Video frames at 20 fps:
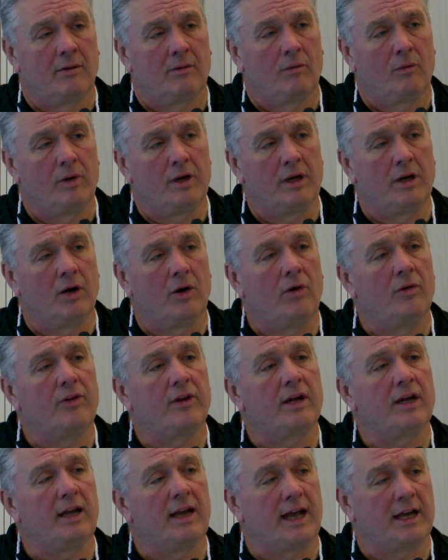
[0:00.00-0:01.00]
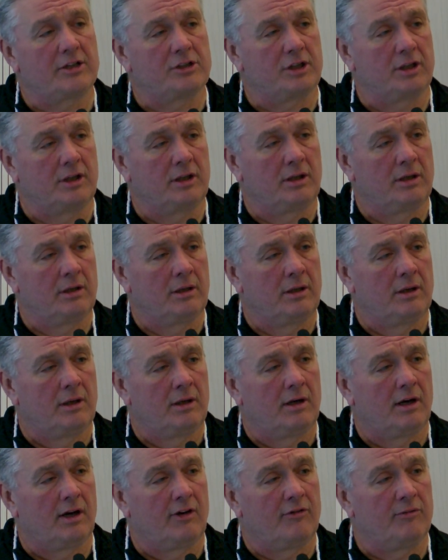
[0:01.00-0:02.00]
we know the connection
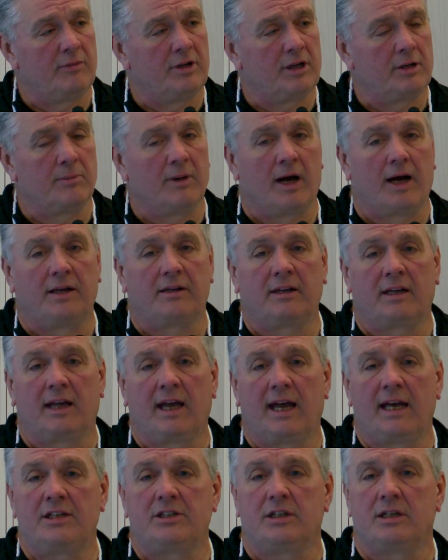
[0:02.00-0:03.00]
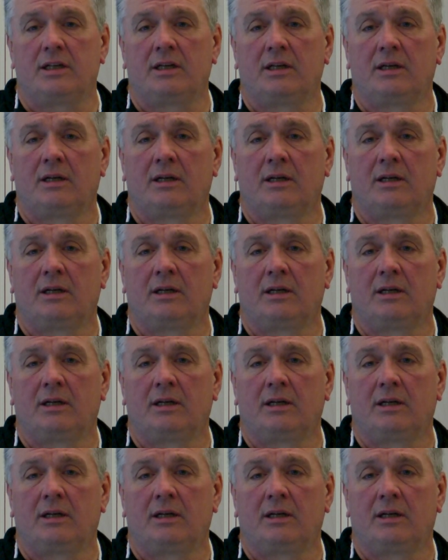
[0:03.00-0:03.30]
of Mi'kmaq to Keji,